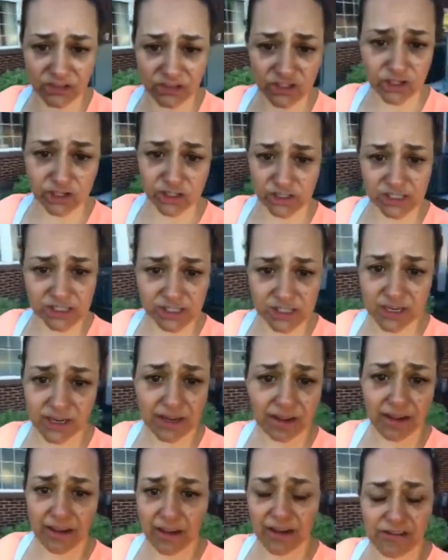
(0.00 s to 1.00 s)
church
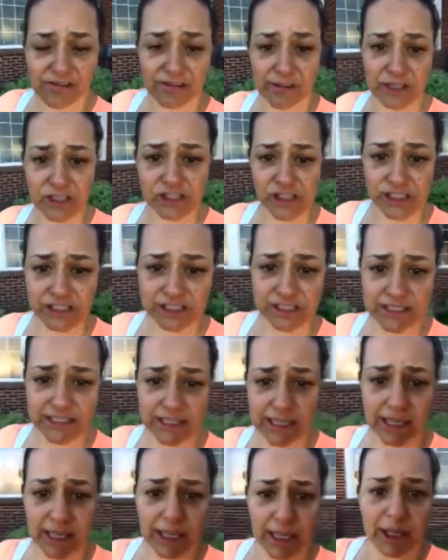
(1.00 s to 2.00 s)
functions
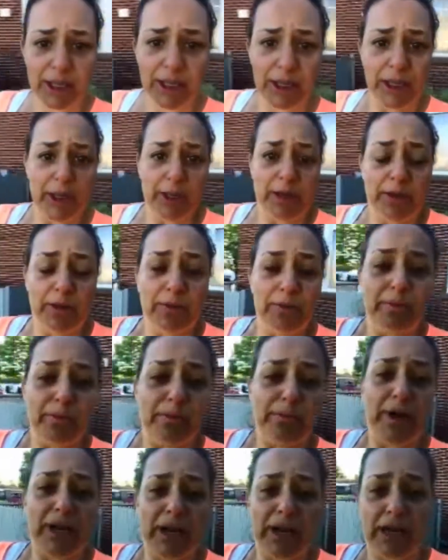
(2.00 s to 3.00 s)

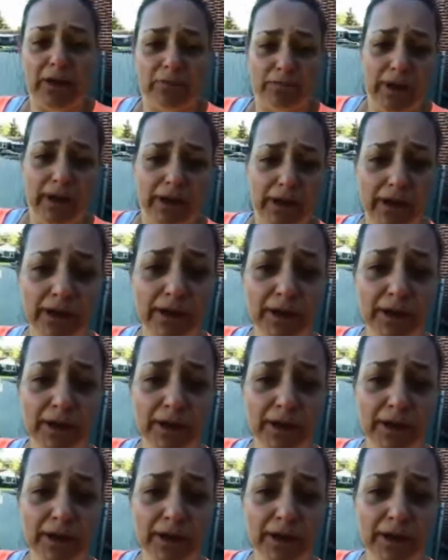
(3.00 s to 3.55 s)
but um